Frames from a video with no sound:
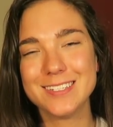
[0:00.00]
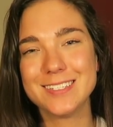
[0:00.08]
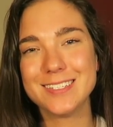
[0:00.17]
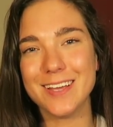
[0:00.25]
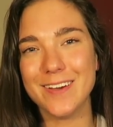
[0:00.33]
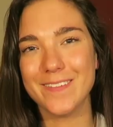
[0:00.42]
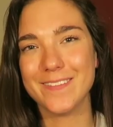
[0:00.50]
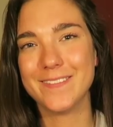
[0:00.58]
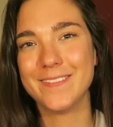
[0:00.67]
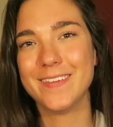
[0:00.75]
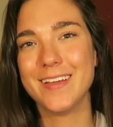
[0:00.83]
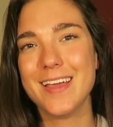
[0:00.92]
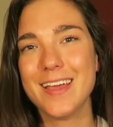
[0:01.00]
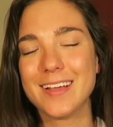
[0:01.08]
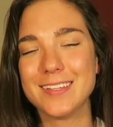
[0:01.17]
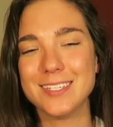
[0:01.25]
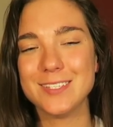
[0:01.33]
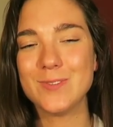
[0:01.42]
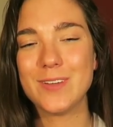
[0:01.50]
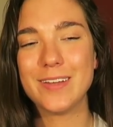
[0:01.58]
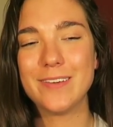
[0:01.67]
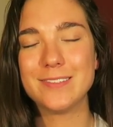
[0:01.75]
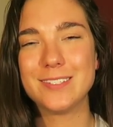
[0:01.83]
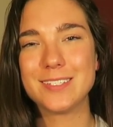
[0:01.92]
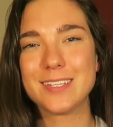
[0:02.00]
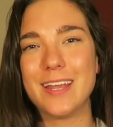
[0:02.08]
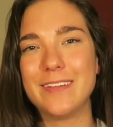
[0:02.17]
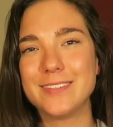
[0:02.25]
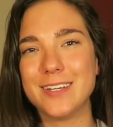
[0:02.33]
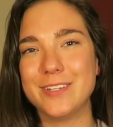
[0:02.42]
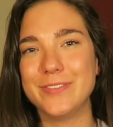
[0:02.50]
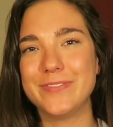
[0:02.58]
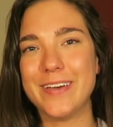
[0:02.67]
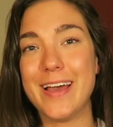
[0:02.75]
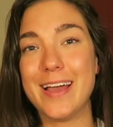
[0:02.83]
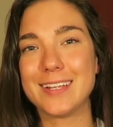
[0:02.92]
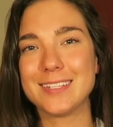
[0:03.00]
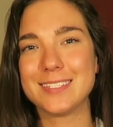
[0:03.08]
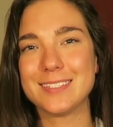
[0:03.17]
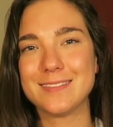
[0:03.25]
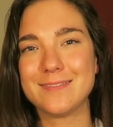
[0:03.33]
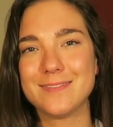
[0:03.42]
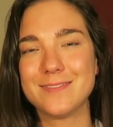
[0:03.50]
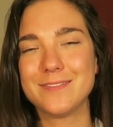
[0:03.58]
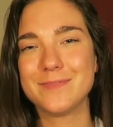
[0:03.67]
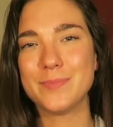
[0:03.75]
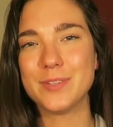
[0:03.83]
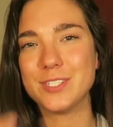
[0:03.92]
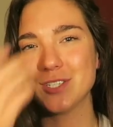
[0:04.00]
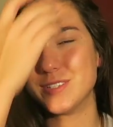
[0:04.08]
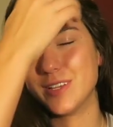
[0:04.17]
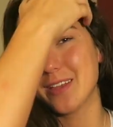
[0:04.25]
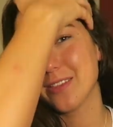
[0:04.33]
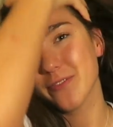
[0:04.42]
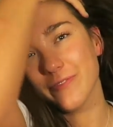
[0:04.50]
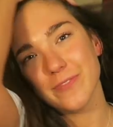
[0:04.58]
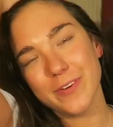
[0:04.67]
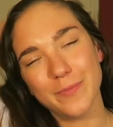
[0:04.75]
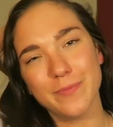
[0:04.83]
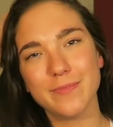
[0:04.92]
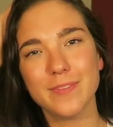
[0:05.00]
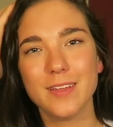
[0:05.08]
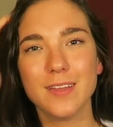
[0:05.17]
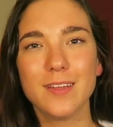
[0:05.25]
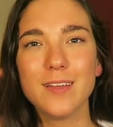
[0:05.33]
So, cause this one I was just kind of telling you facts, but just like from